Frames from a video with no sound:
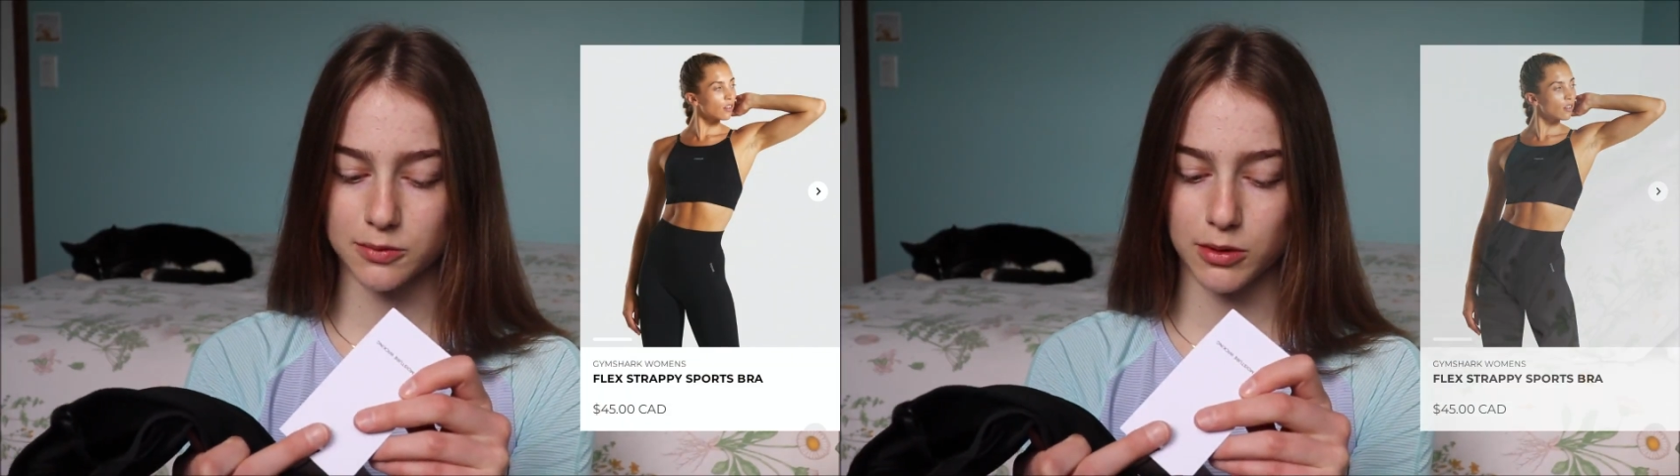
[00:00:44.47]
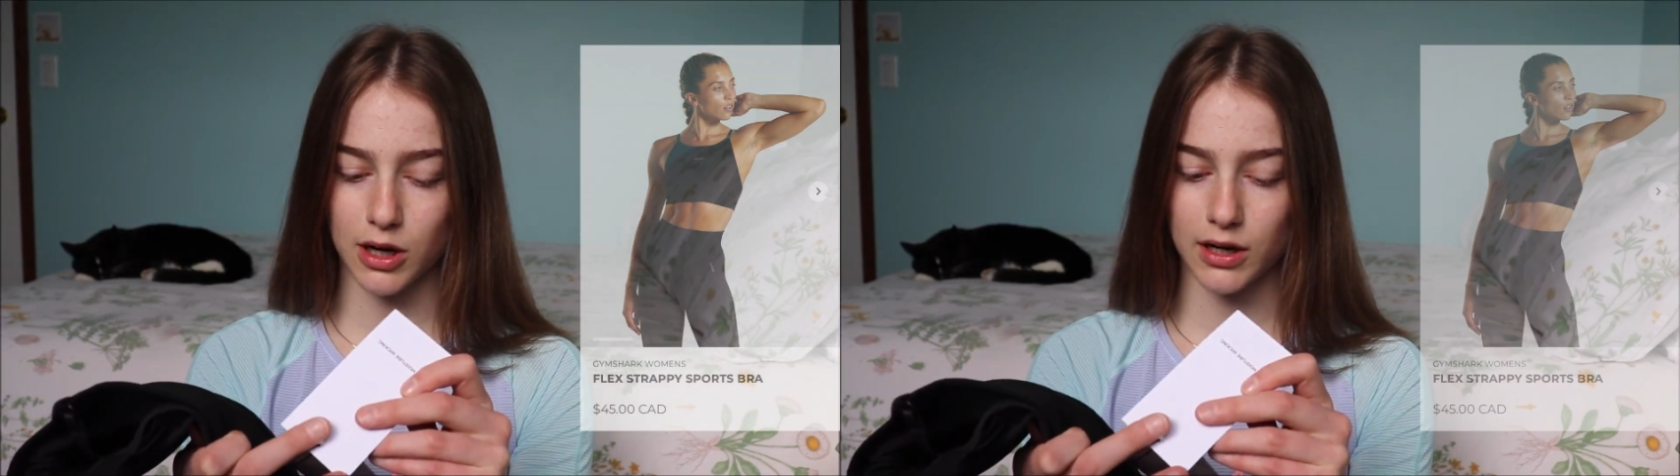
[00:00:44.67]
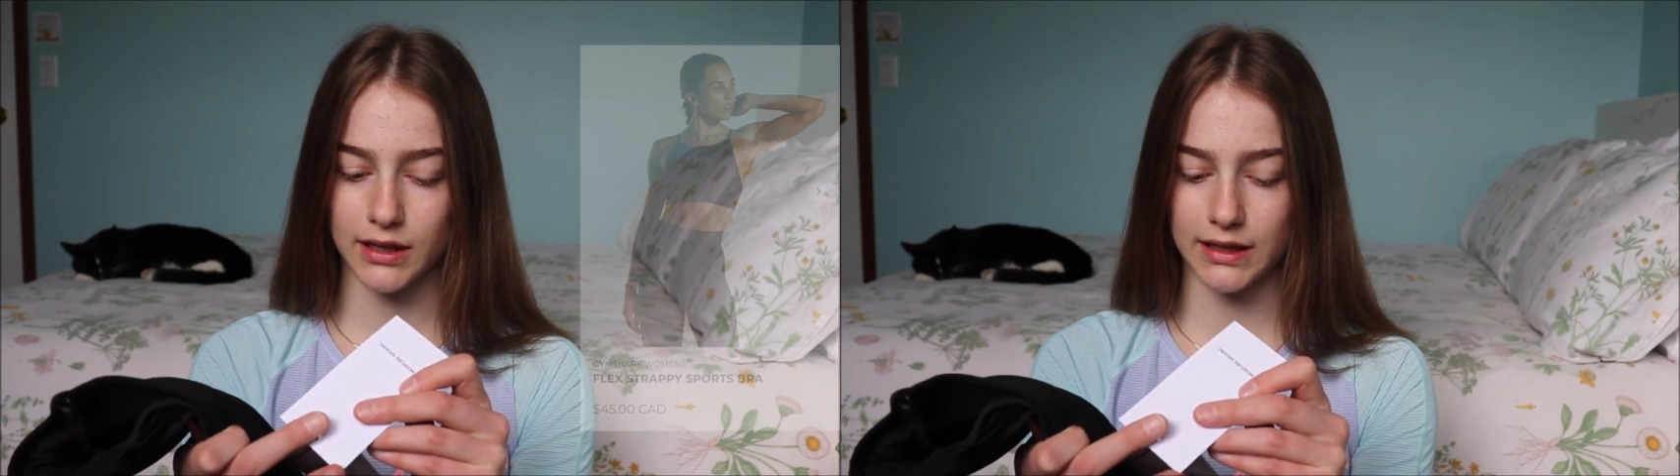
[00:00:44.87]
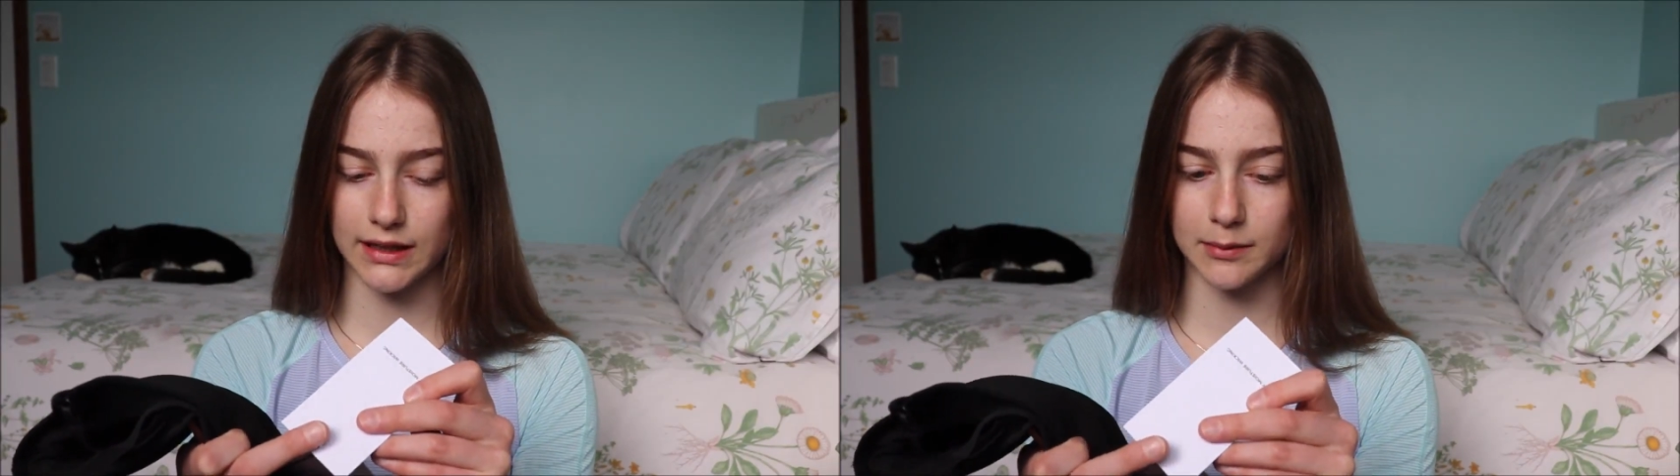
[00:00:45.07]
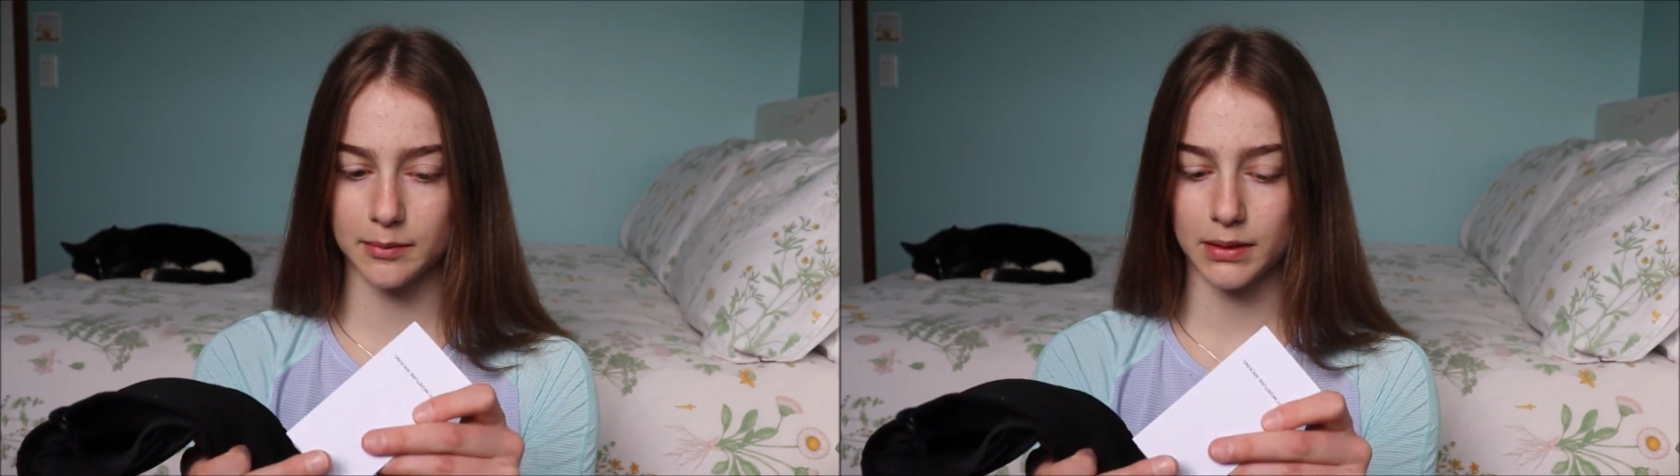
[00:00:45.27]
Bra
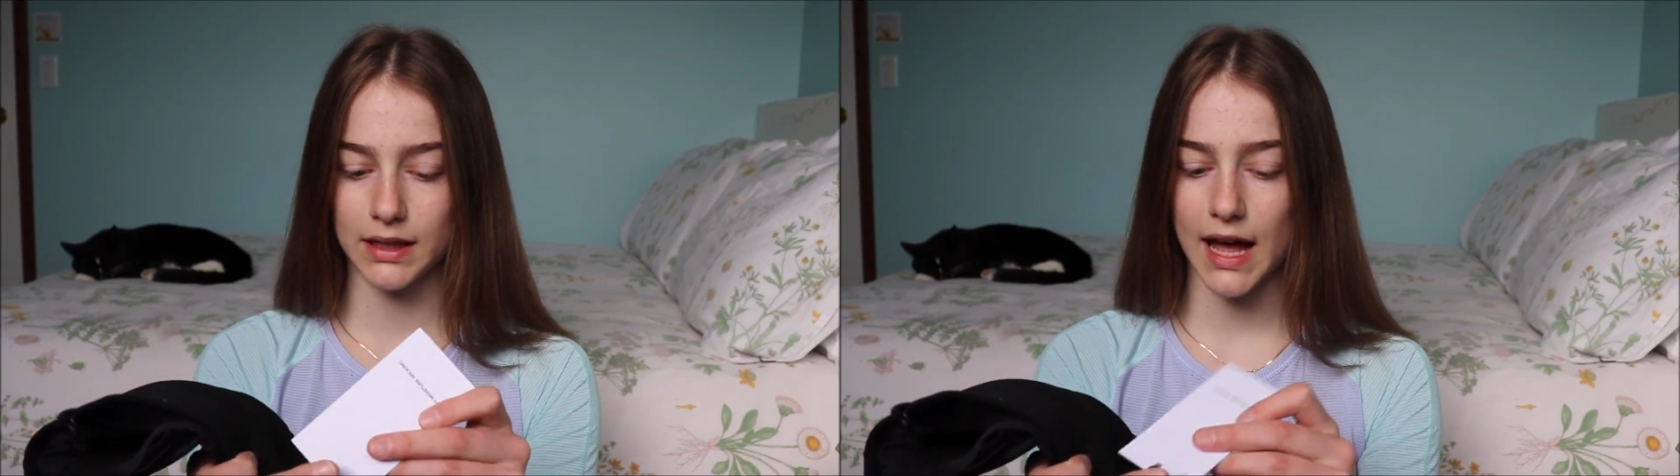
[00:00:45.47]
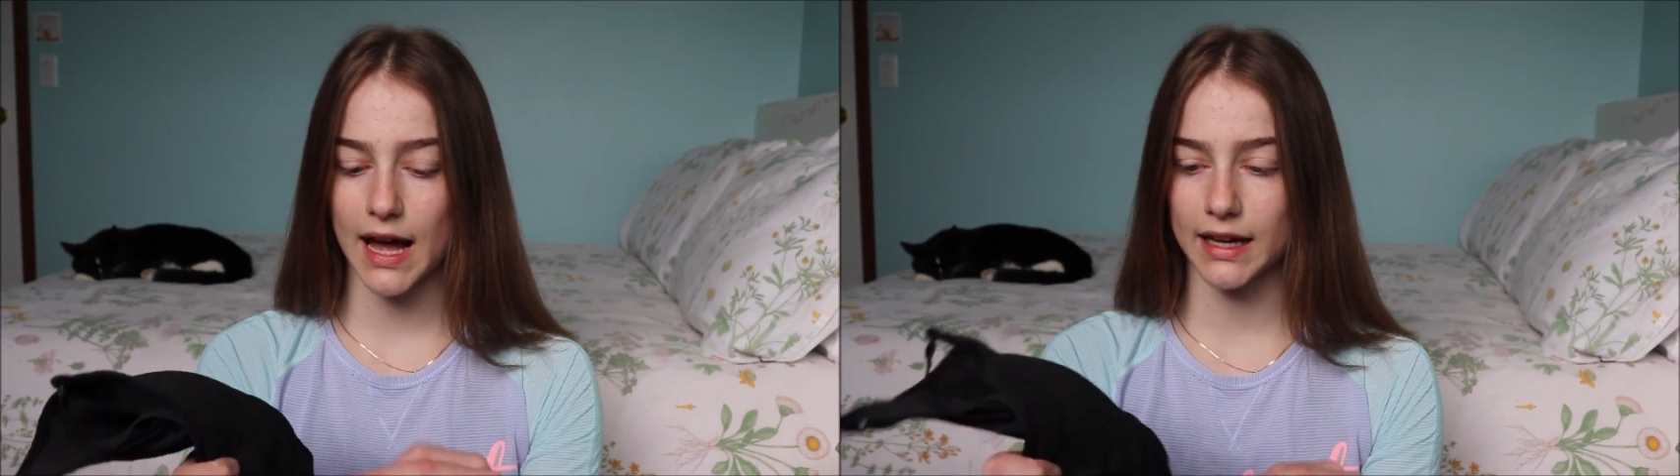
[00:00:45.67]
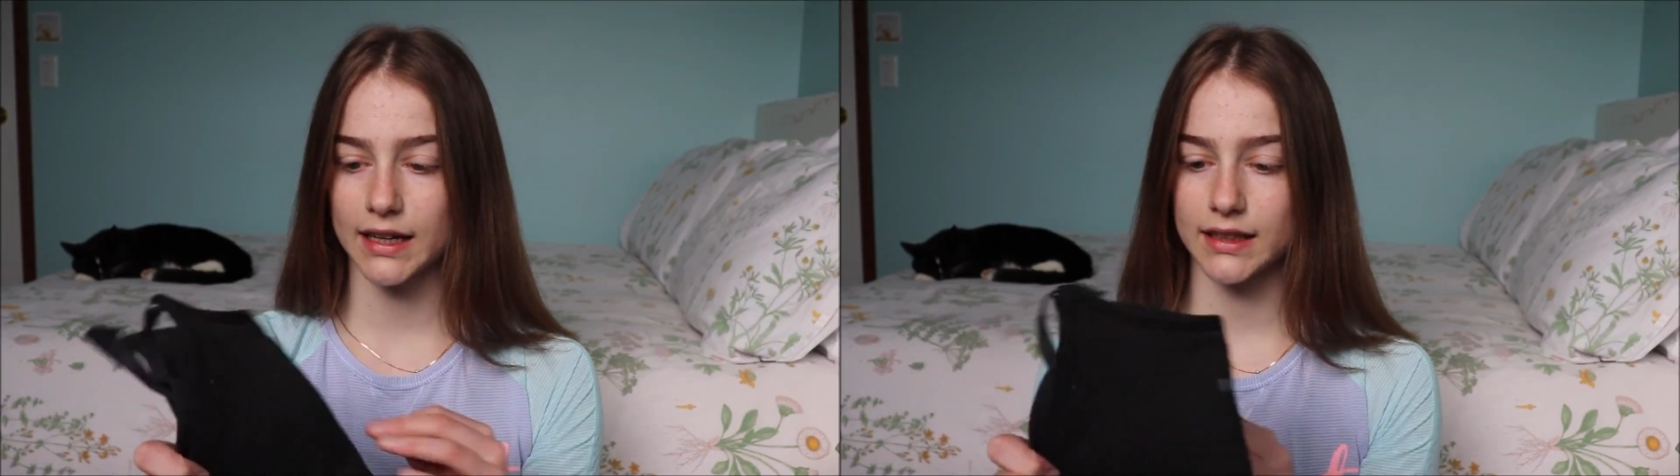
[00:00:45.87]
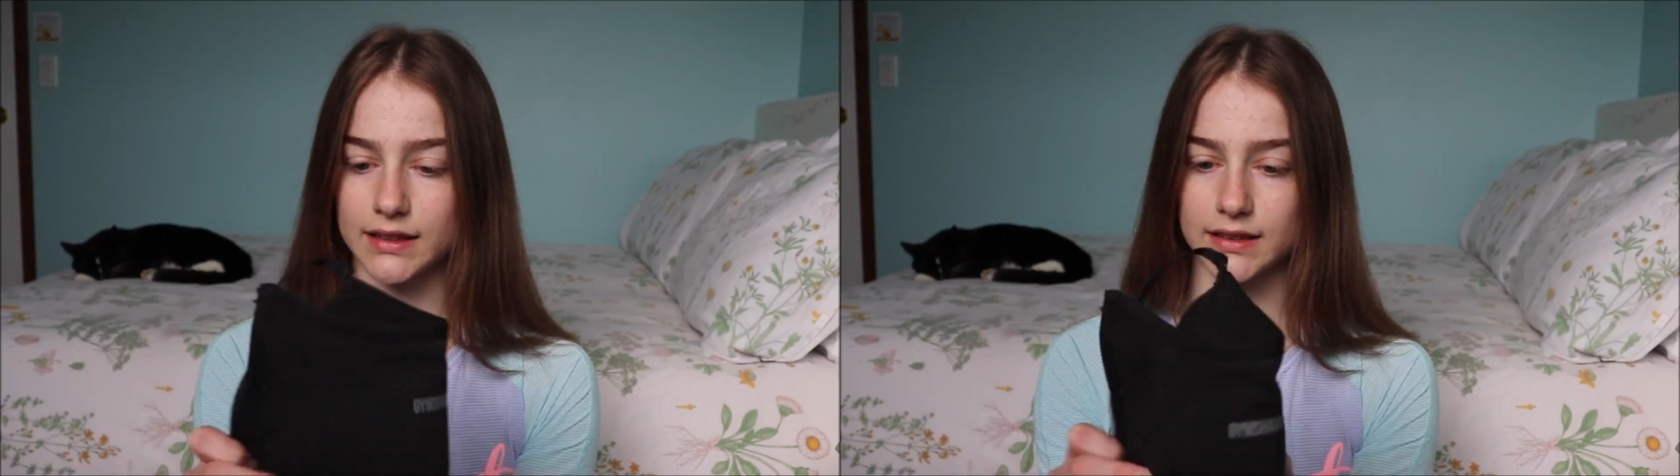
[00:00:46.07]
in black.